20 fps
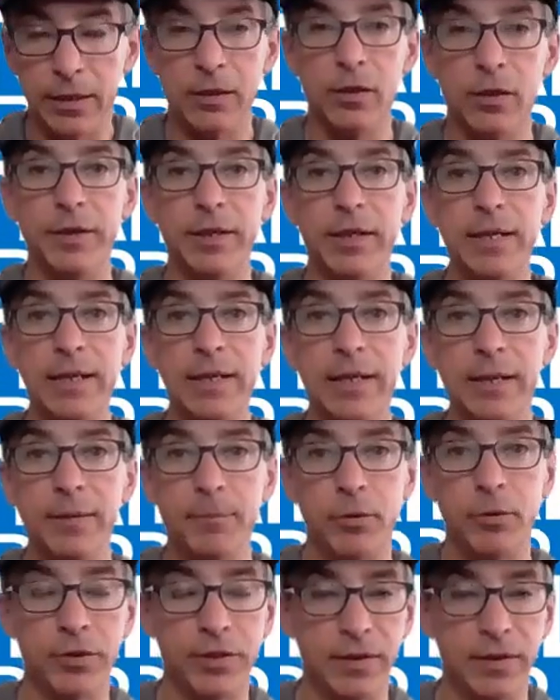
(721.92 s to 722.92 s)
on the
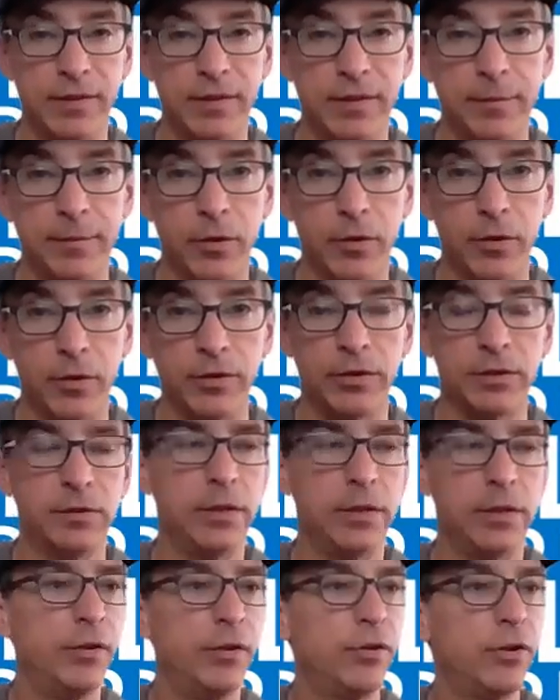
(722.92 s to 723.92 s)
in-person seminars.
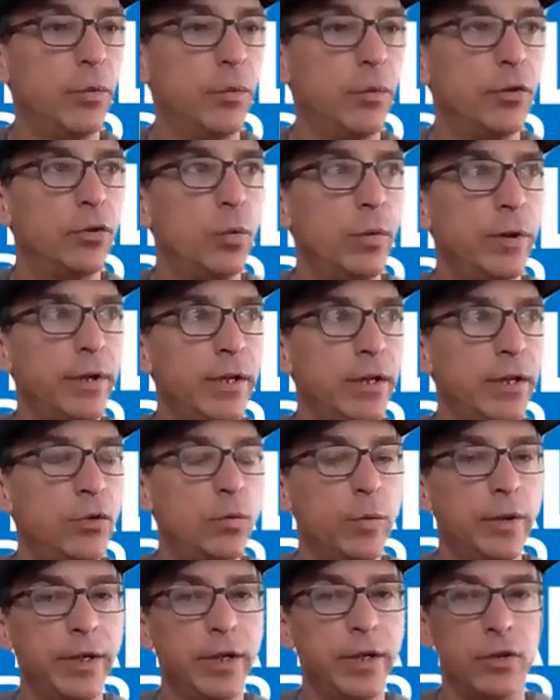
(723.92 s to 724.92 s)
And so in
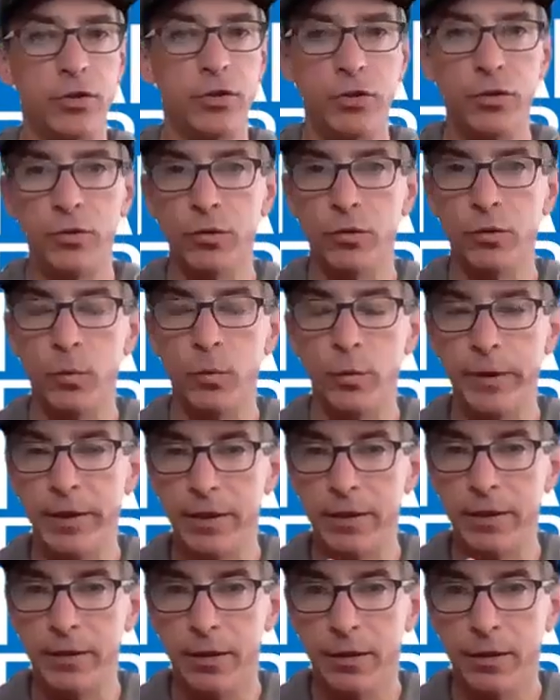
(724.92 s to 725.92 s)
2022, we
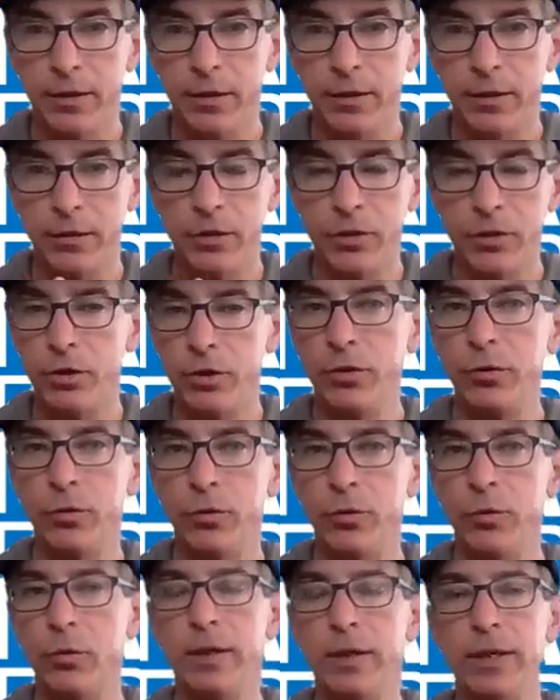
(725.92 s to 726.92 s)
did
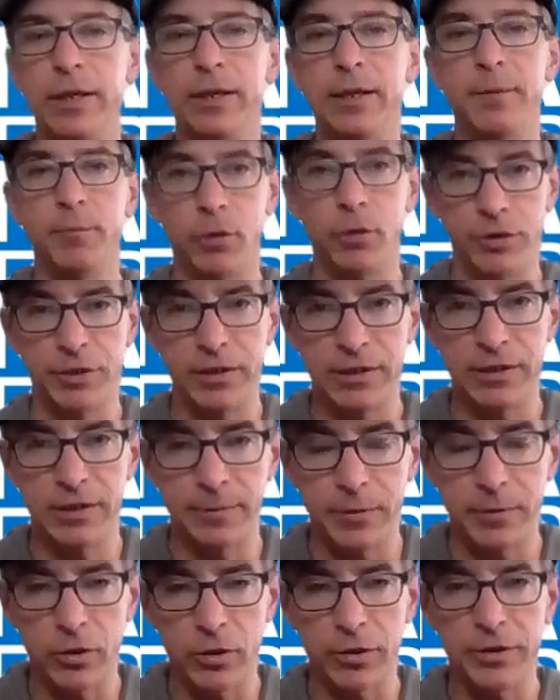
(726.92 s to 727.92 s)
2 in-person
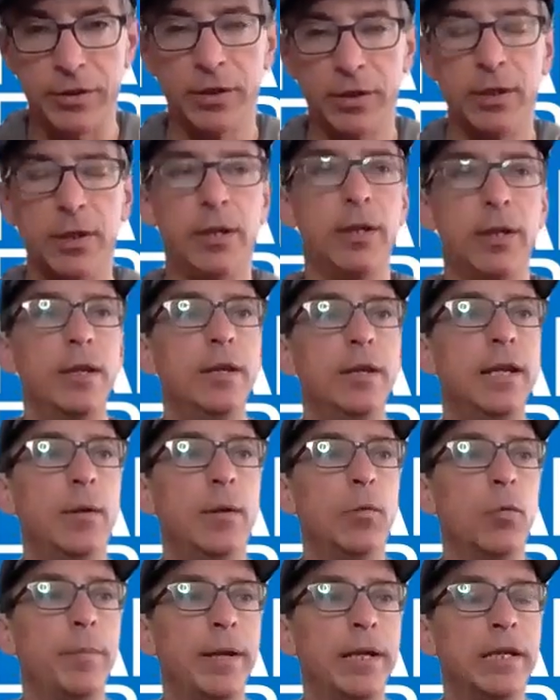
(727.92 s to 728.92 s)
seminars. They
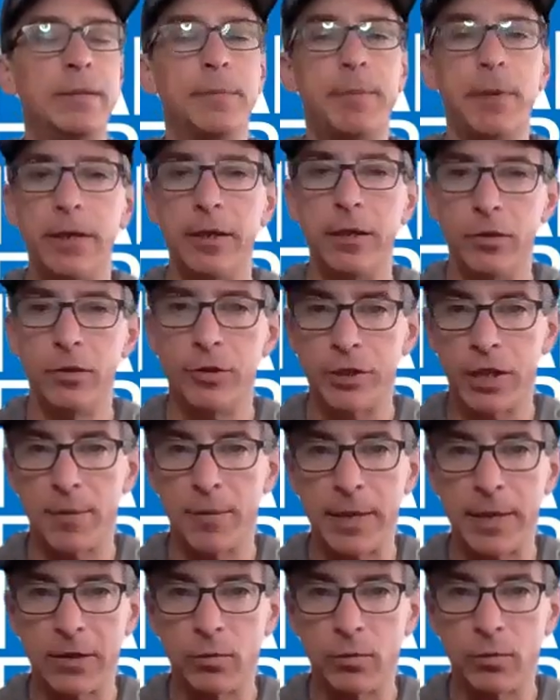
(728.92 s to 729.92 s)
were based upon our John
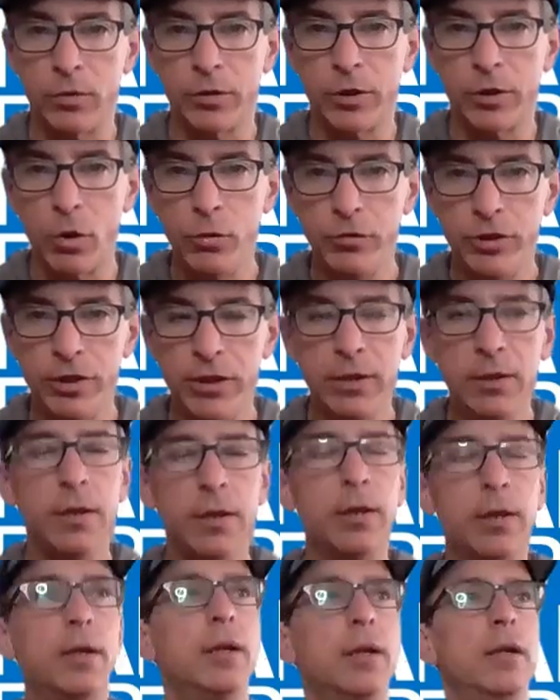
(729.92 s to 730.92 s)
Maxwell coaching.
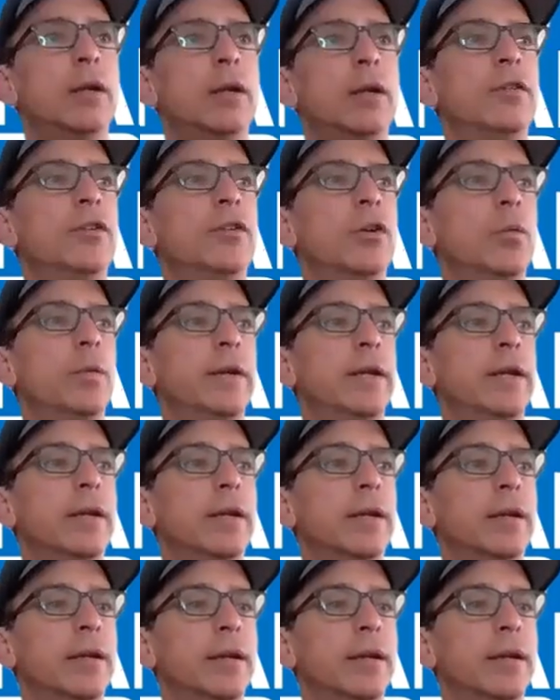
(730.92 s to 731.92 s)
So we
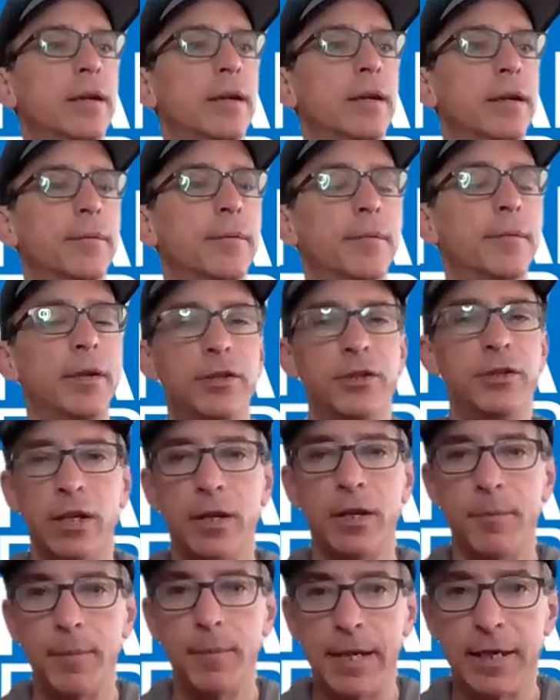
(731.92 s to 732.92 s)
did a
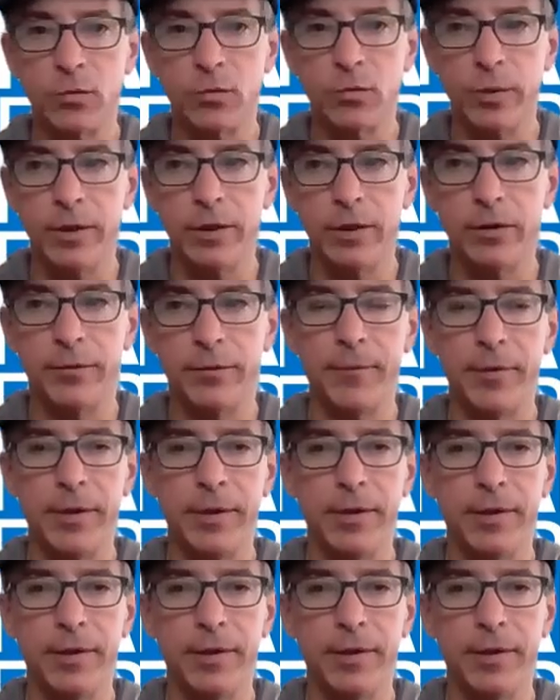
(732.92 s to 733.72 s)
John Maxwell